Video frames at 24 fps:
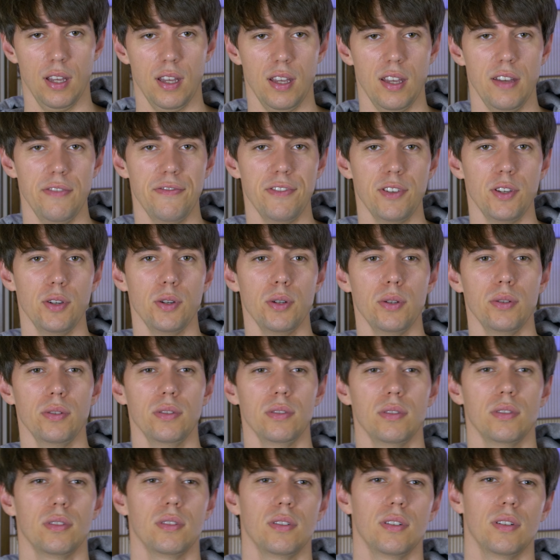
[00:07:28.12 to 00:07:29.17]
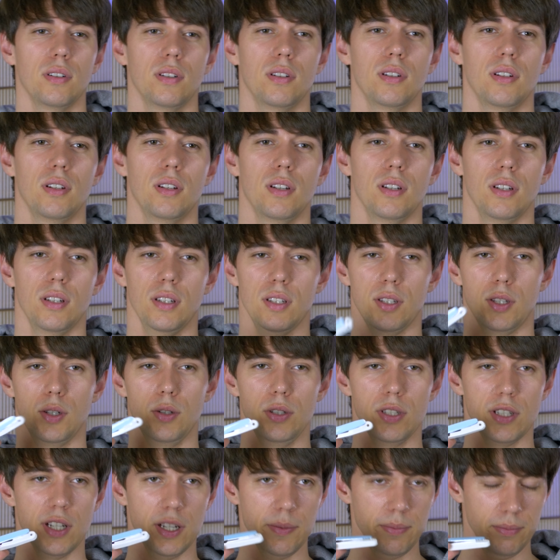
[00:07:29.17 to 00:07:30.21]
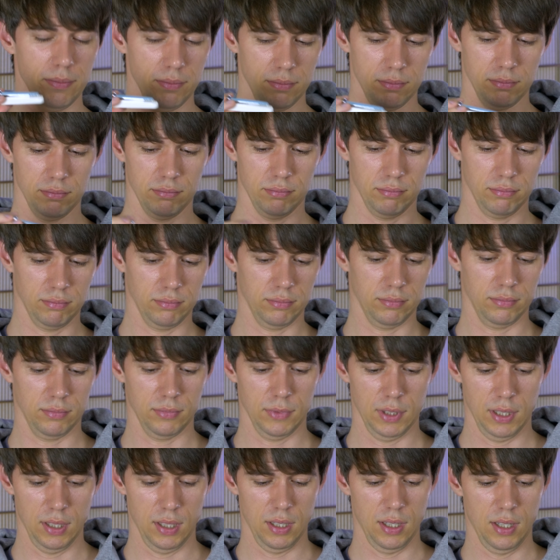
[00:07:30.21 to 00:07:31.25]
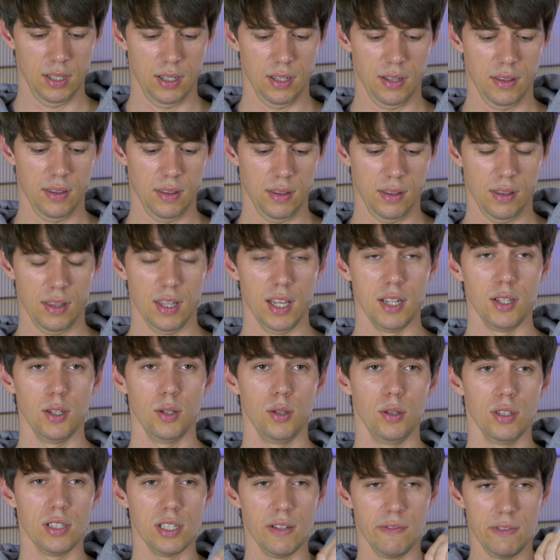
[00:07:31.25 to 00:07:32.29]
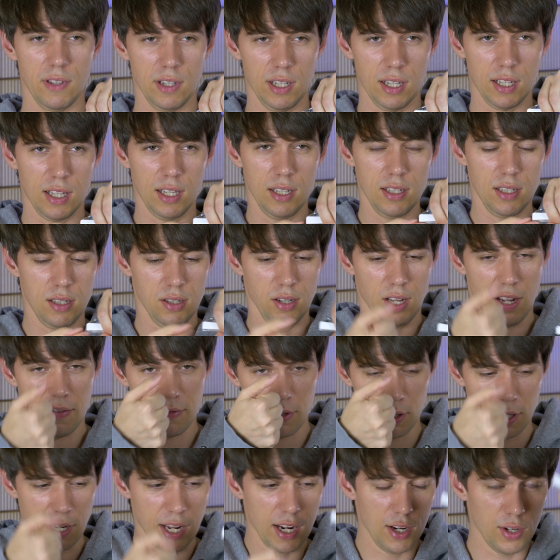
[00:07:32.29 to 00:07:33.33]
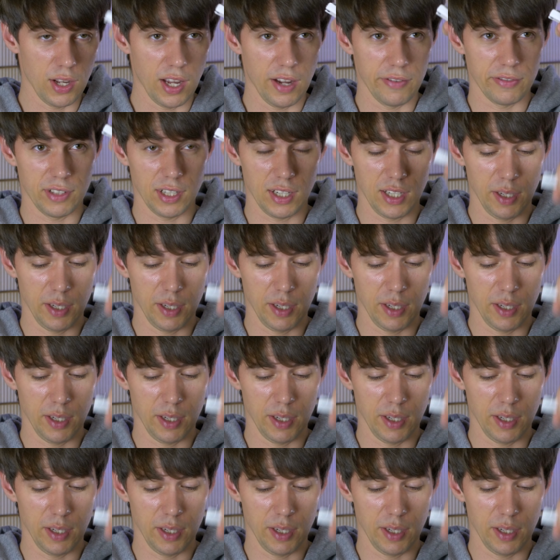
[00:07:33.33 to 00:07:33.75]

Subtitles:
if you use them, then you do something like this. You have your nail, you have the